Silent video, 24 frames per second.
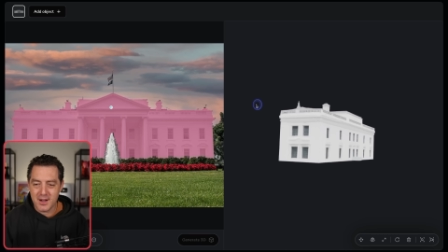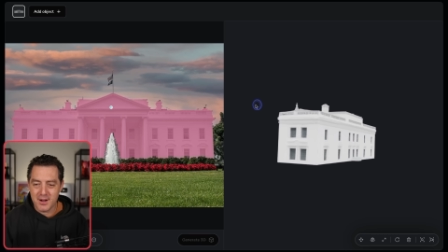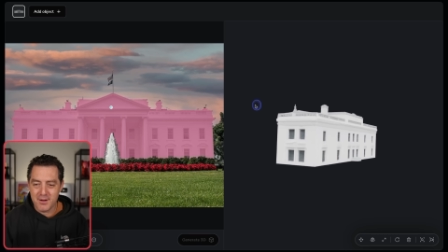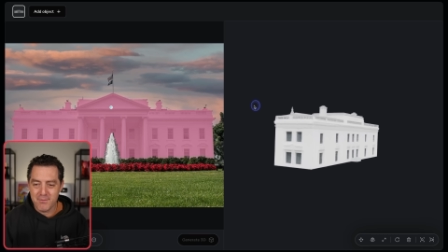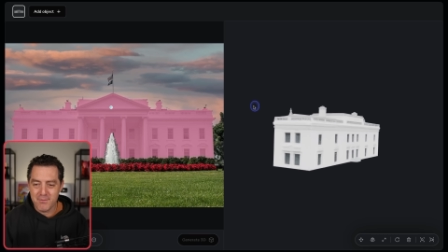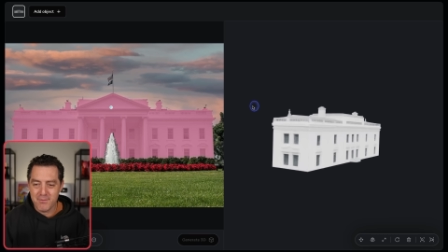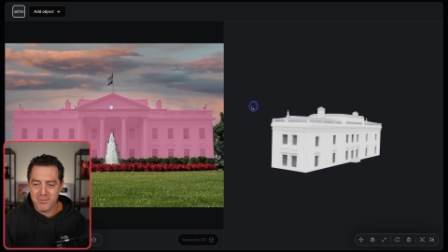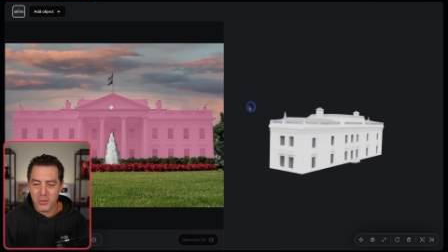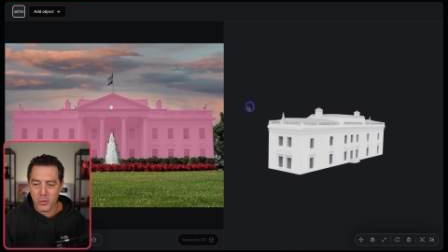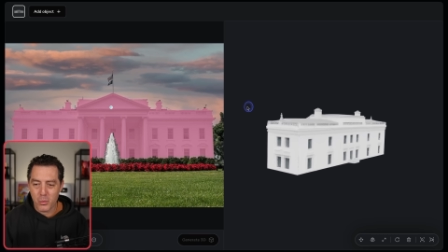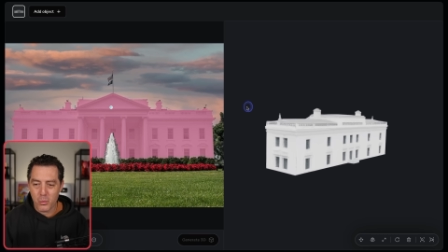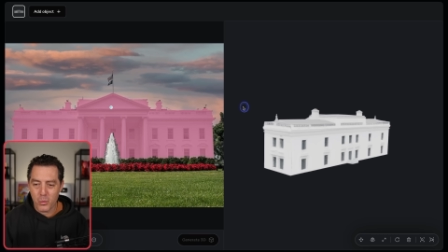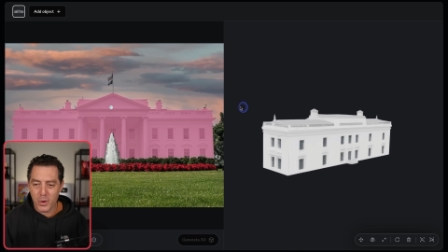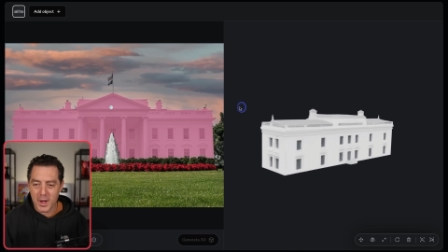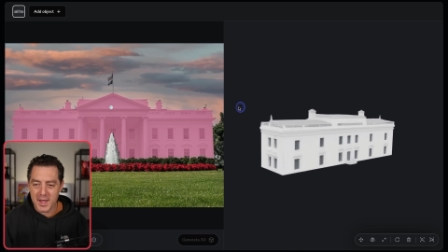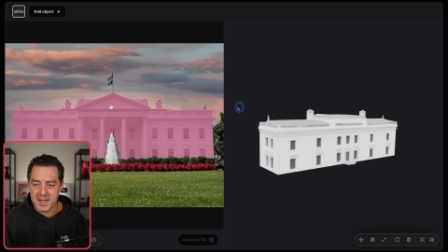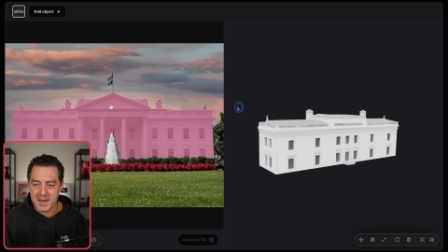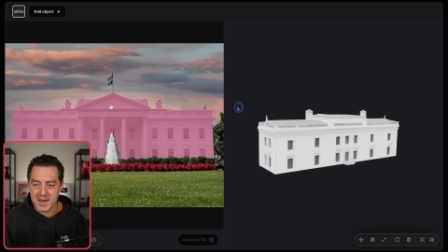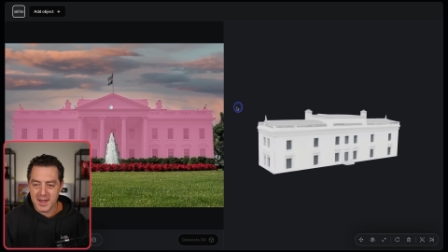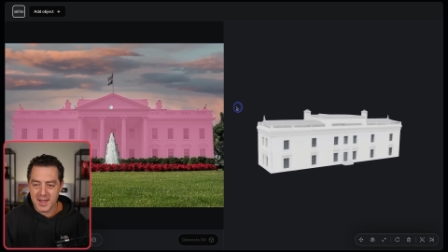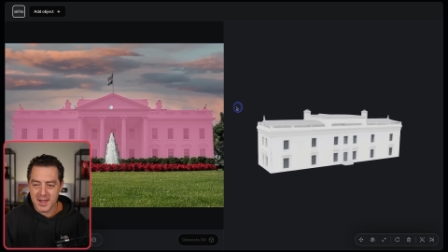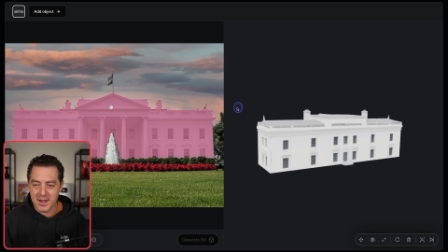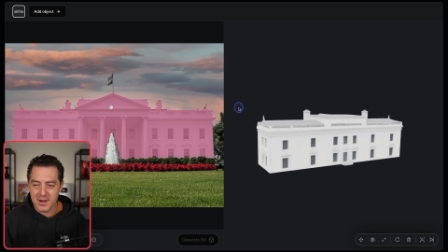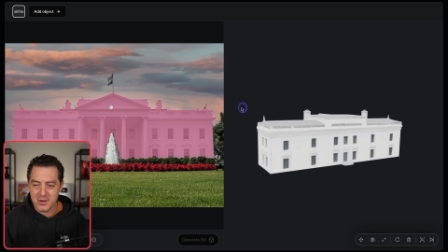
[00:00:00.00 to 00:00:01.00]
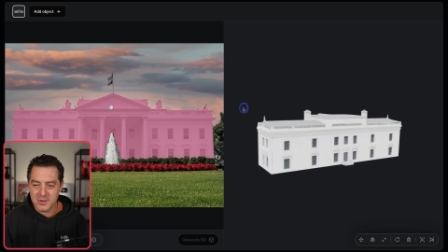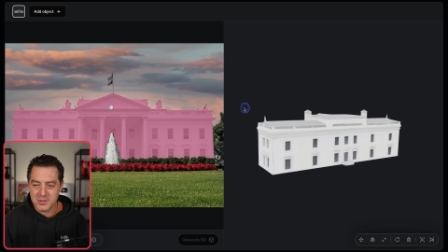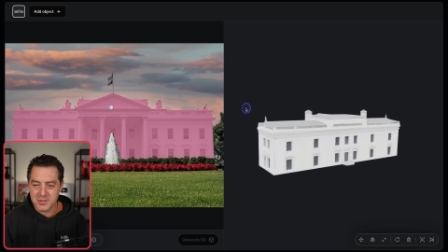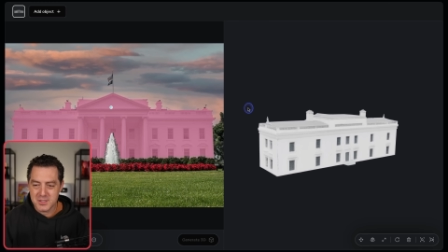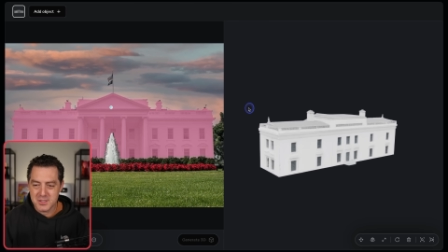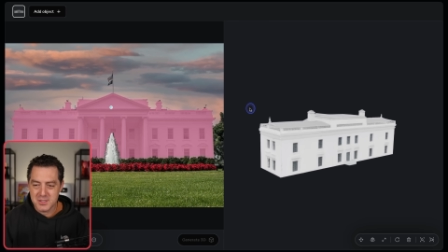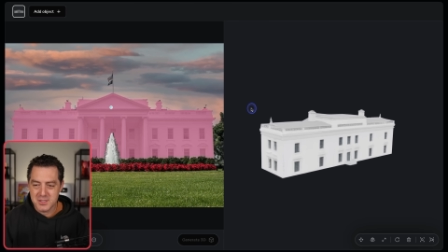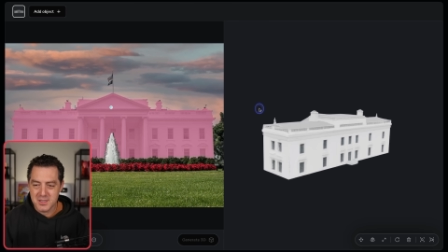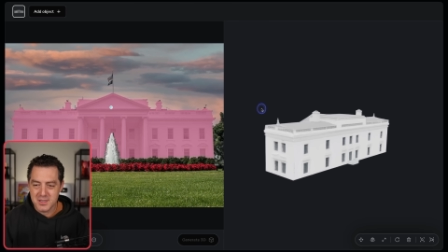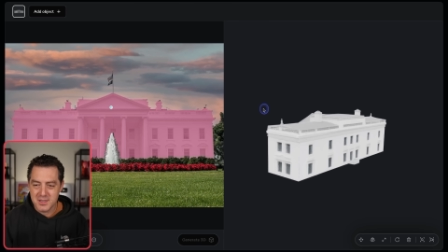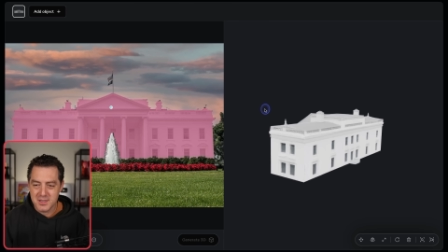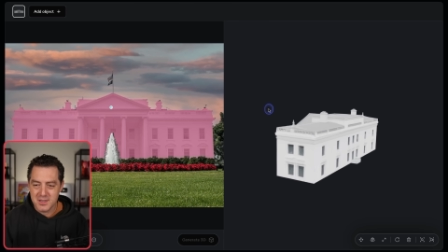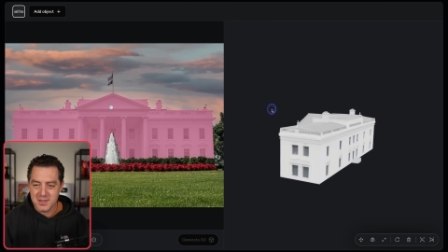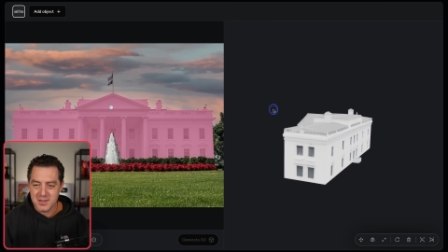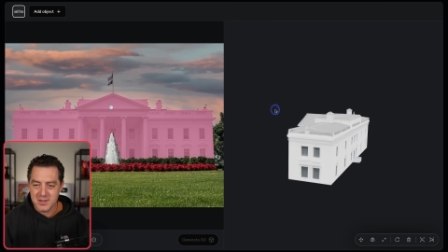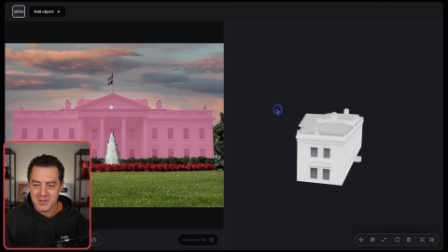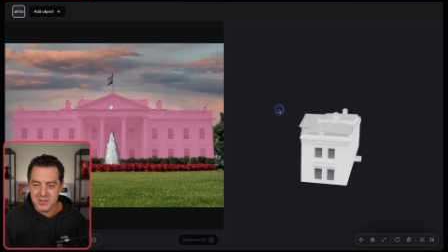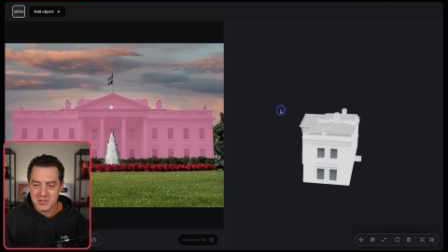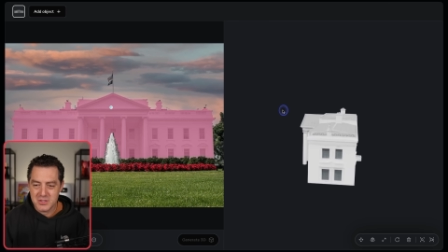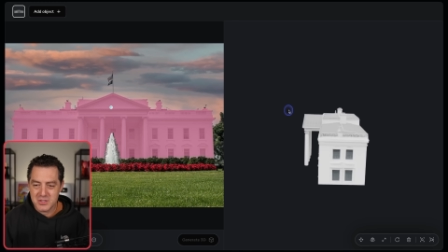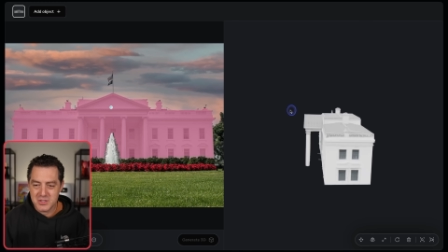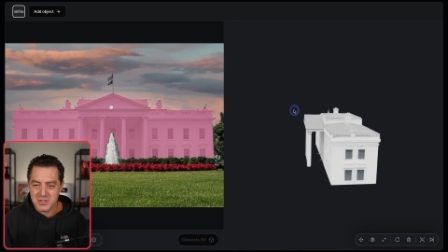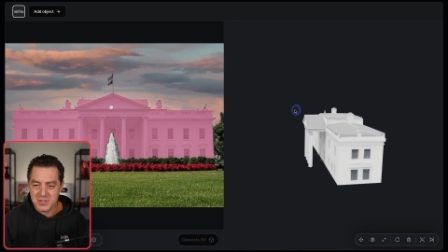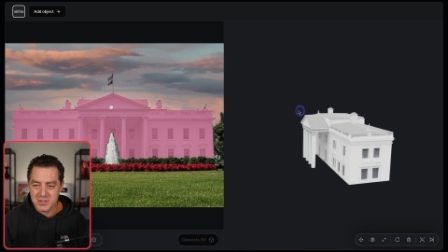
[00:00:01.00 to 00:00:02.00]
of the White House.
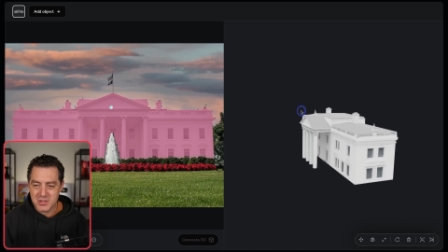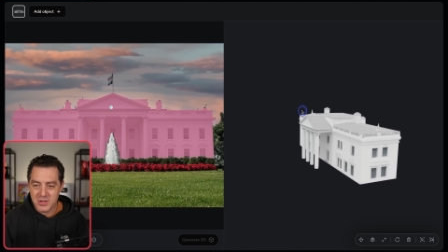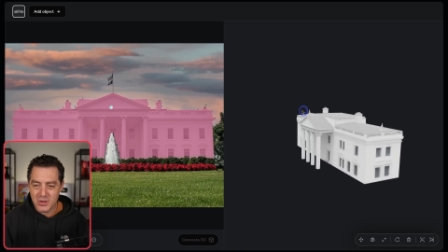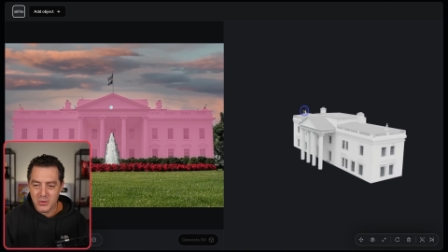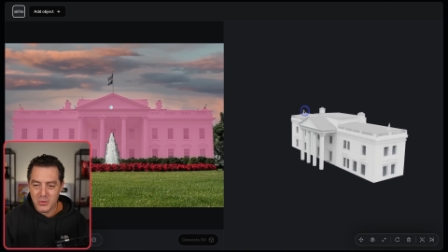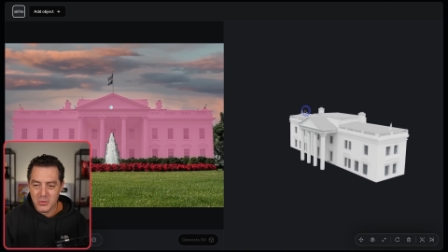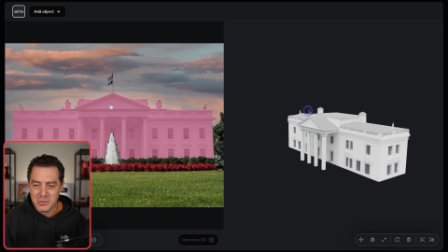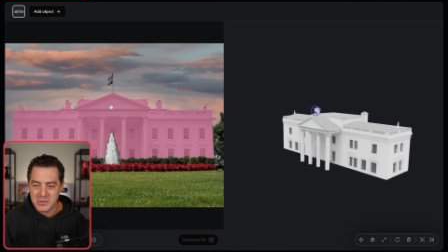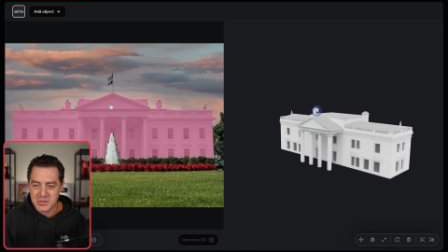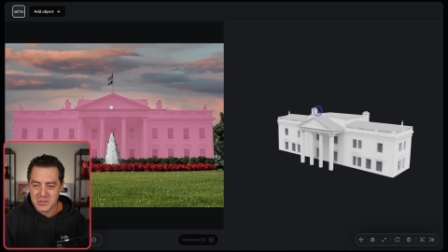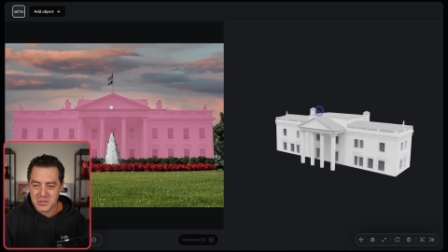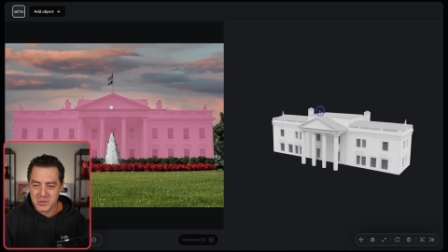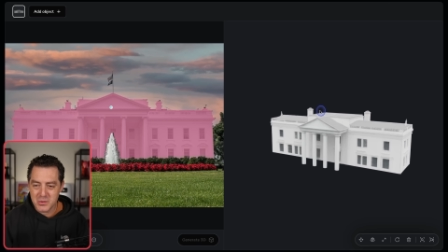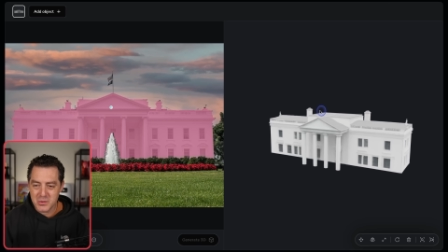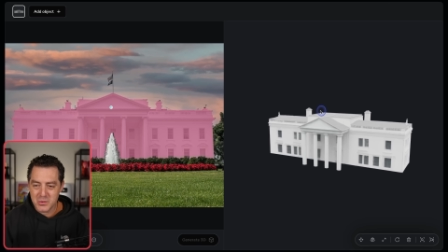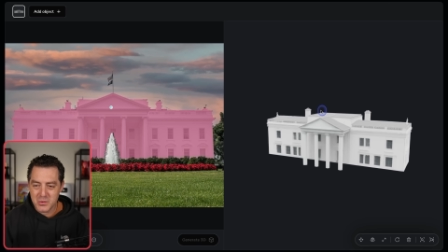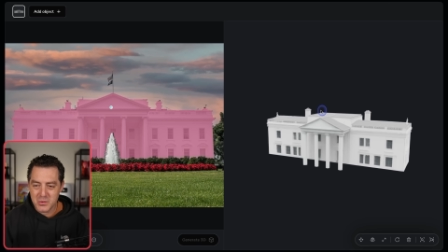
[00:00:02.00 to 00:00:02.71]
So, so